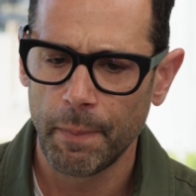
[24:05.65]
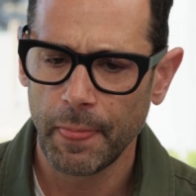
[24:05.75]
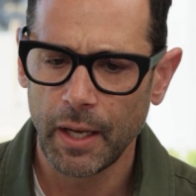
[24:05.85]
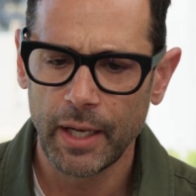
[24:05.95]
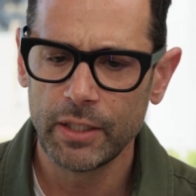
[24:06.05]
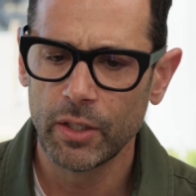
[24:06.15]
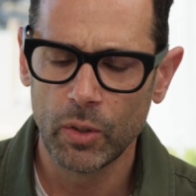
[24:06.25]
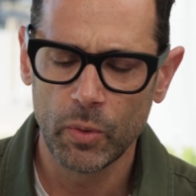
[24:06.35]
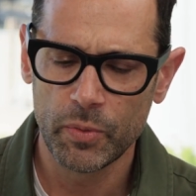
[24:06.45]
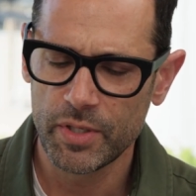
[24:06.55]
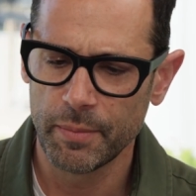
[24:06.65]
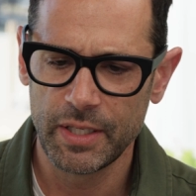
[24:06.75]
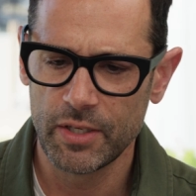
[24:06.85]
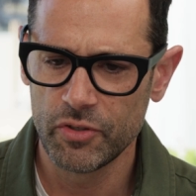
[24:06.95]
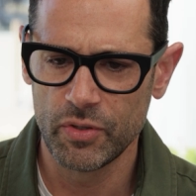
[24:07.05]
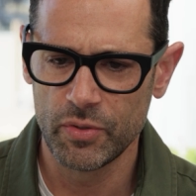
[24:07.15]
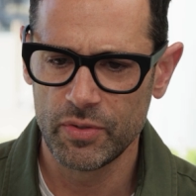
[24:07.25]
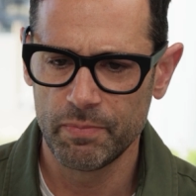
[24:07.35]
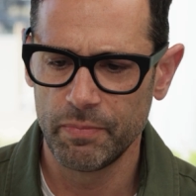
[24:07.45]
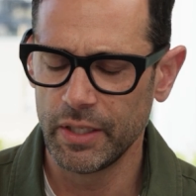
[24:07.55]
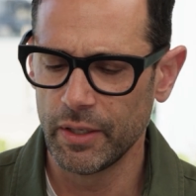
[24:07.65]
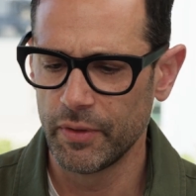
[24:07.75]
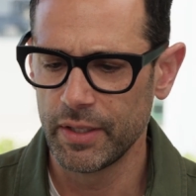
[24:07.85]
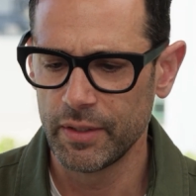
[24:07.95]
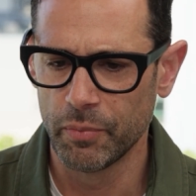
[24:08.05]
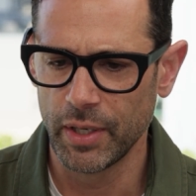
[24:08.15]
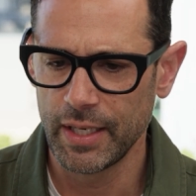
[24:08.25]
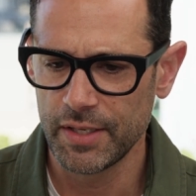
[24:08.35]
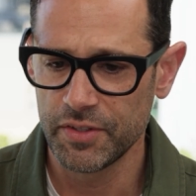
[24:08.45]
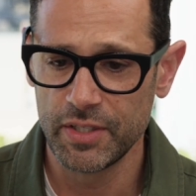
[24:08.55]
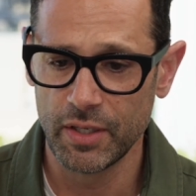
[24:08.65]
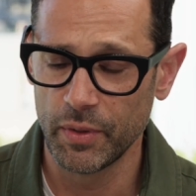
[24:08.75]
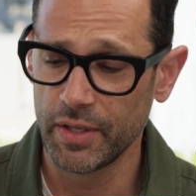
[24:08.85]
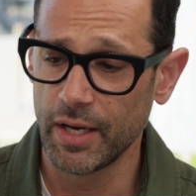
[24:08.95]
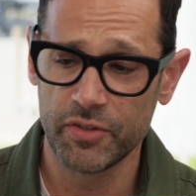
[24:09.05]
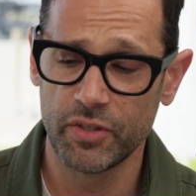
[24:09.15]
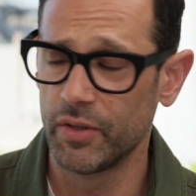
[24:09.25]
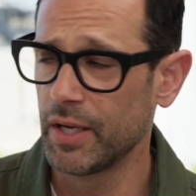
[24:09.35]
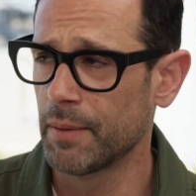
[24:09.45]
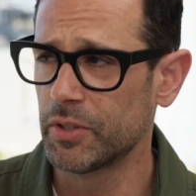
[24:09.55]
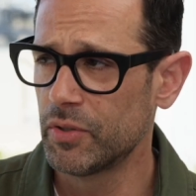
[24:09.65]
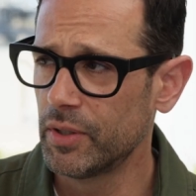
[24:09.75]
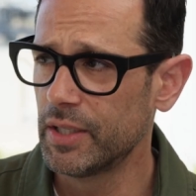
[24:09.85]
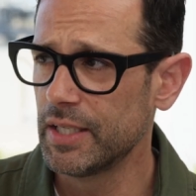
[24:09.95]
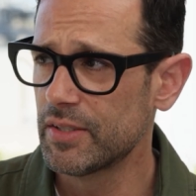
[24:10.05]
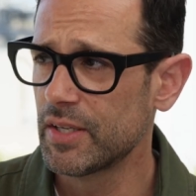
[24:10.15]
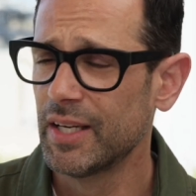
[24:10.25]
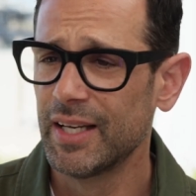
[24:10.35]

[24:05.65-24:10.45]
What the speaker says: I know some of the issues, that the brand has to deal with. I also know the opportunities.